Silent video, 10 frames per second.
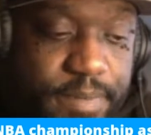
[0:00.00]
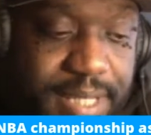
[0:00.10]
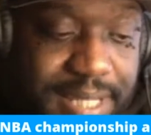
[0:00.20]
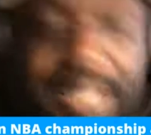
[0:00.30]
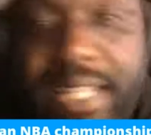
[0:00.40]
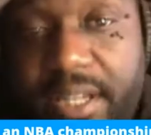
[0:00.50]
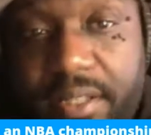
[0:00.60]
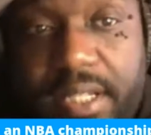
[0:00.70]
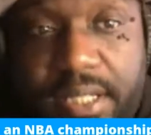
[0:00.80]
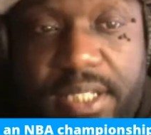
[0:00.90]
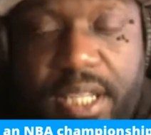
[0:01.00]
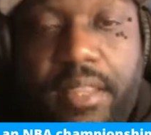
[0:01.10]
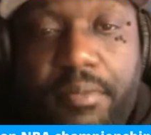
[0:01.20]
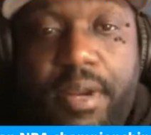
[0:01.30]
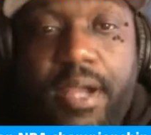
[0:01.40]

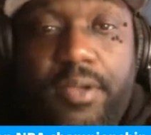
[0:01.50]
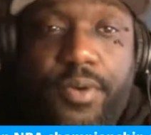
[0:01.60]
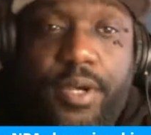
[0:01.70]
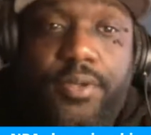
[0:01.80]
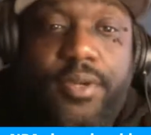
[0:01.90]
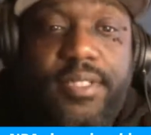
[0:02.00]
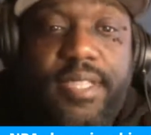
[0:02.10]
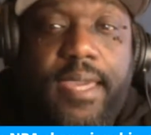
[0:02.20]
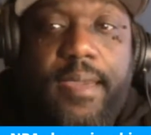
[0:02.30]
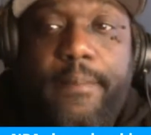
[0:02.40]
Jaylen Brown's working on his game.